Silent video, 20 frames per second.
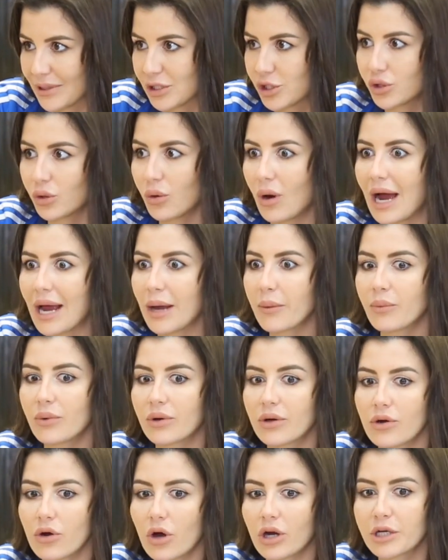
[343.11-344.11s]
Yeah. So I
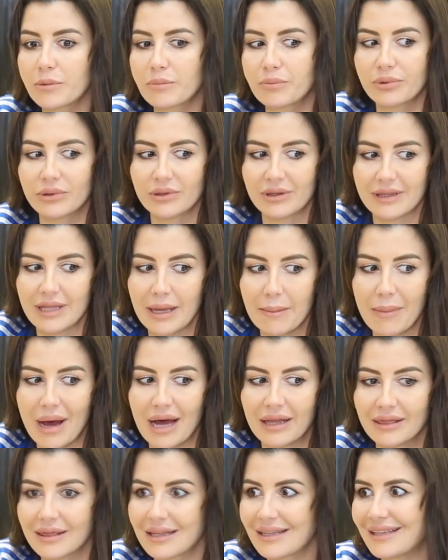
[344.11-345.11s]
would not put them
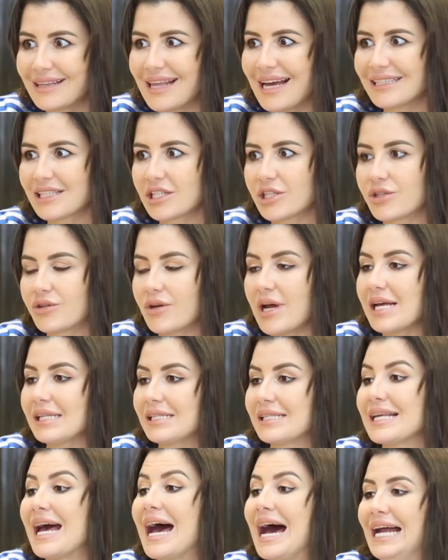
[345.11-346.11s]
under that stress